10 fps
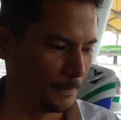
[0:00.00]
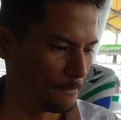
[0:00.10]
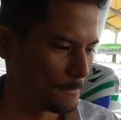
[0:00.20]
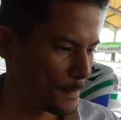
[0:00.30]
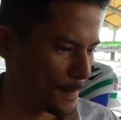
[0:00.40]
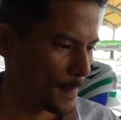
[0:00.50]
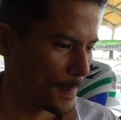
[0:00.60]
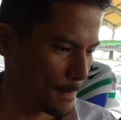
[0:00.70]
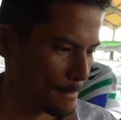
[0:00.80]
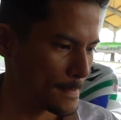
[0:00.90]
um, how much
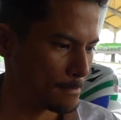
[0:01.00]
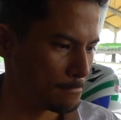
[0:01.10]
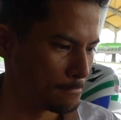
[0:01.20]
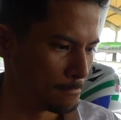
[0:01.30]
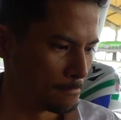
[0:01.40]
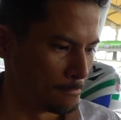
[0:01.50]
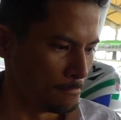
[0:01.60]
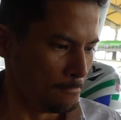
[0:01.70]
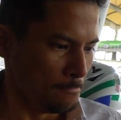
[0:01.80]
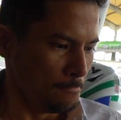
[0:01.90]
weight do you lose?
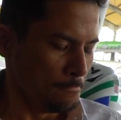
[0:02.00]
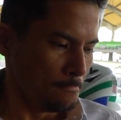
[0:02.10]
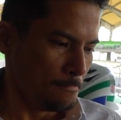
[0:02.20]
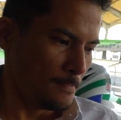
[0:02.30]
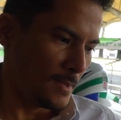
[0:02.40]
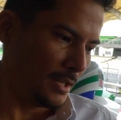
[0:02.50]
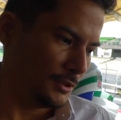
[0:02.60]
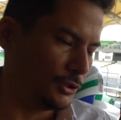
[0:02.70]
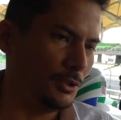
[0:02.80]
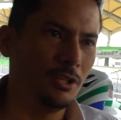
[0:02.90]

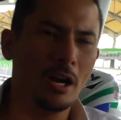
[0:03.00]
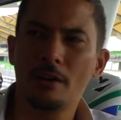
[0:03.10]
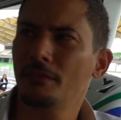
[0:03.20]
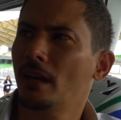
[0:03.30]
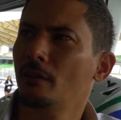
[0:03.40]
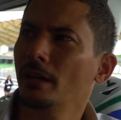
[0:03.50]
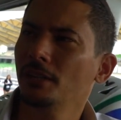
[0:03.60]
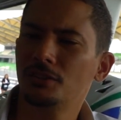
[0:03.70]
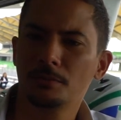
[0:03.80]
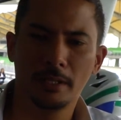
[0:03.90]
it's only a half an hour
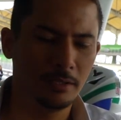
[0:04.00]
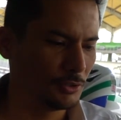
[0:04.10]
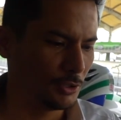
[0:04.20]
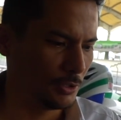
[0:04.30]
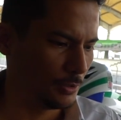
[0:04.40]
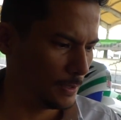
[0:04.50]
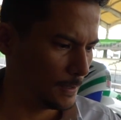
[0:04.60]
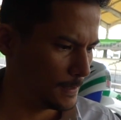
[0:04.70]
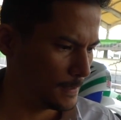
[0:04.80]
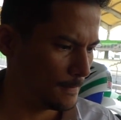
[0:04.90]
race, mate. So
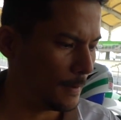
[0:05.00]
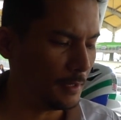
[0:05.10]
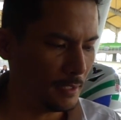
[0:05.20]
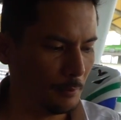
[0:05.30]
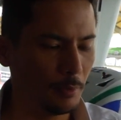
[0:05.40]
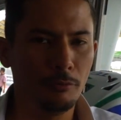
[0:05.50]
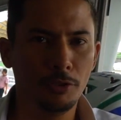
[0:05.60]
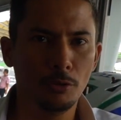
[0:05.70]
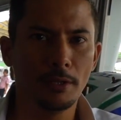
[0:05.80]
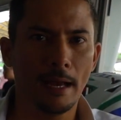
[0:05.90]
uh, uh, yeah, but if we
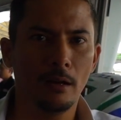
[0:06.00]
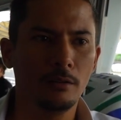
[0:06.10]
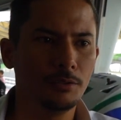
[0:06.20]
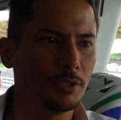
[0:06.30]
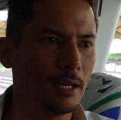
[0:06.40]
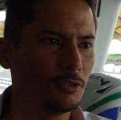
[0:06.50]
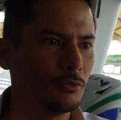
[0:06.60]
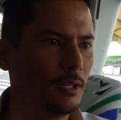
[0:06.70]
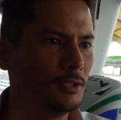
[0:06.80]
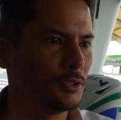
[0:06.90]
do an hour hours
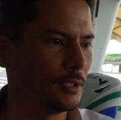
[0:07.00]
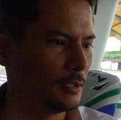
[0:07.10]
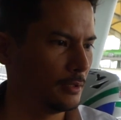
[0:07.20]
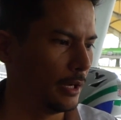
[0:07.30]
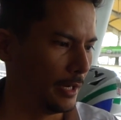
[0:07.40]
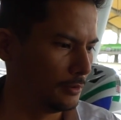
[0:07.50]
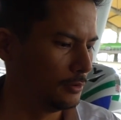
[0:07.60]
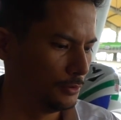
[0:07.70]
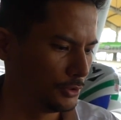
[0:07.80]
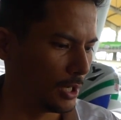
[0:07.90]
race, so yeah, you
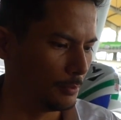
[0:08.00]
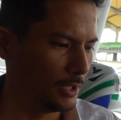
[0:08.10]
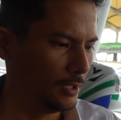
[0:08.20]
lose a couple of